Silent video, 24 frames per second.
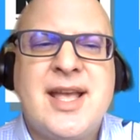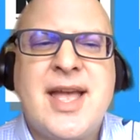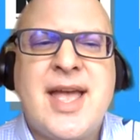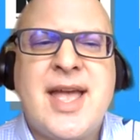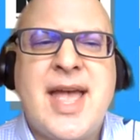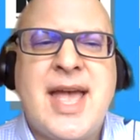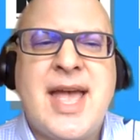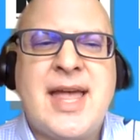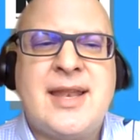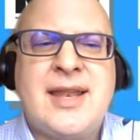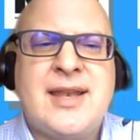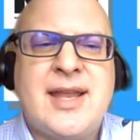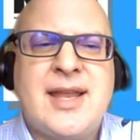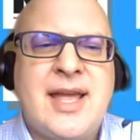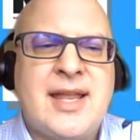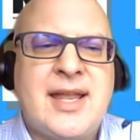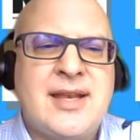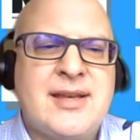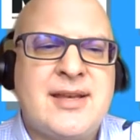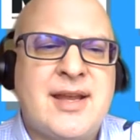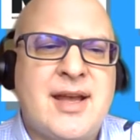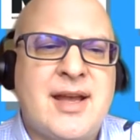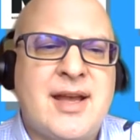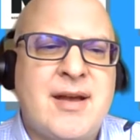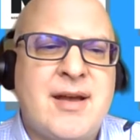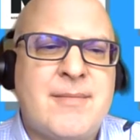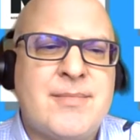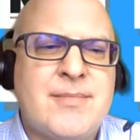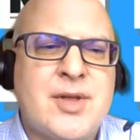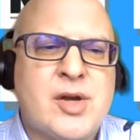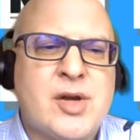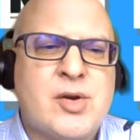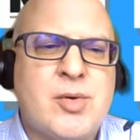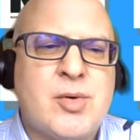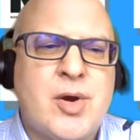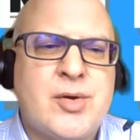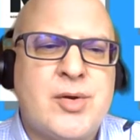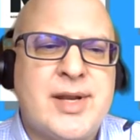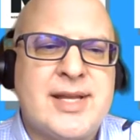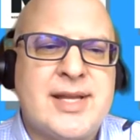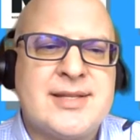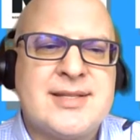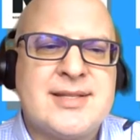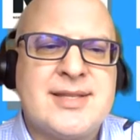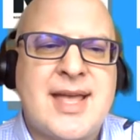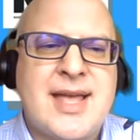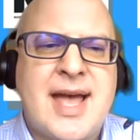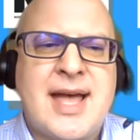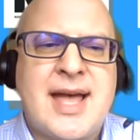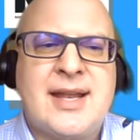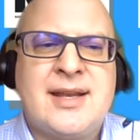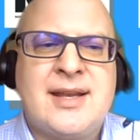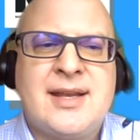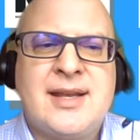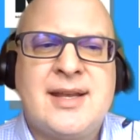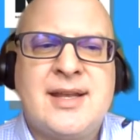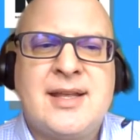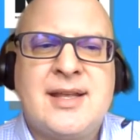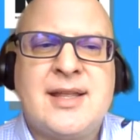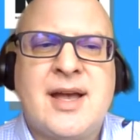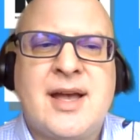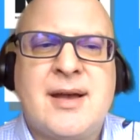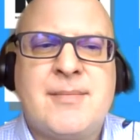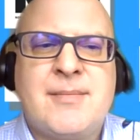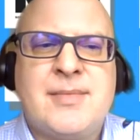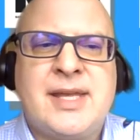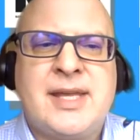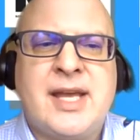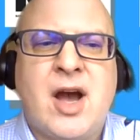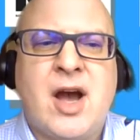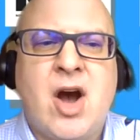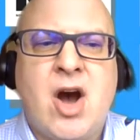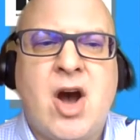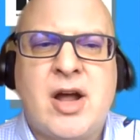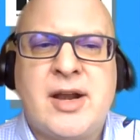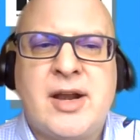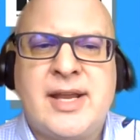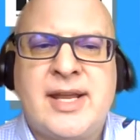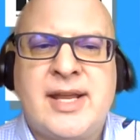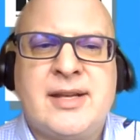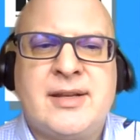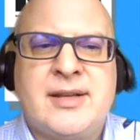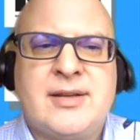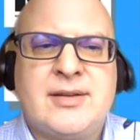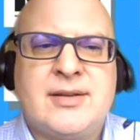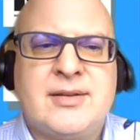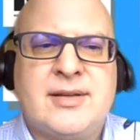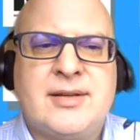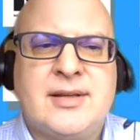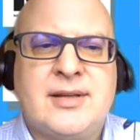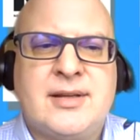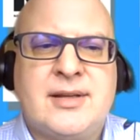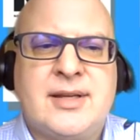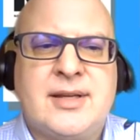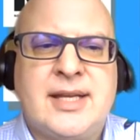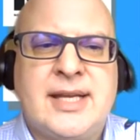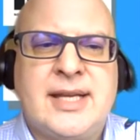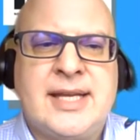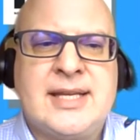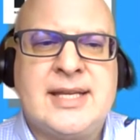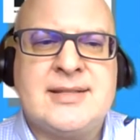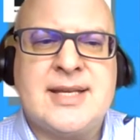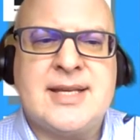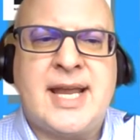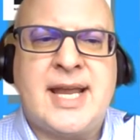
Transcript: And the quote is that the audit is